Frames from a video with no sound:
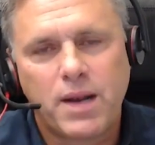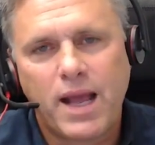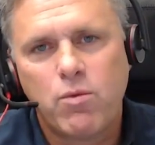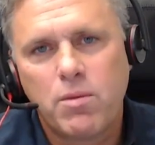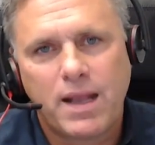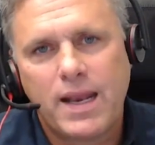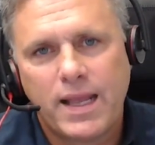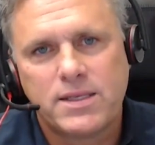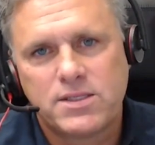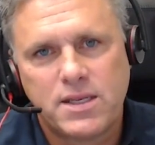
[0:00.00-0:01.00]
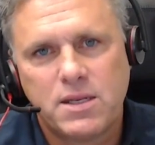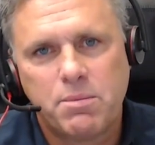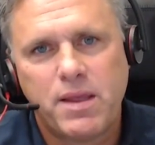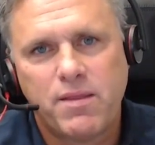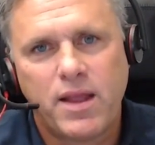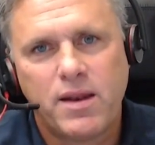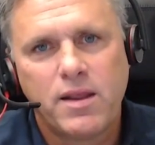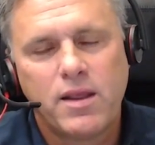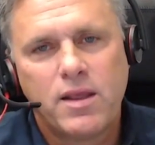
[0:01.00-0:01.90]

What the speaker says: But I want my legacy to be that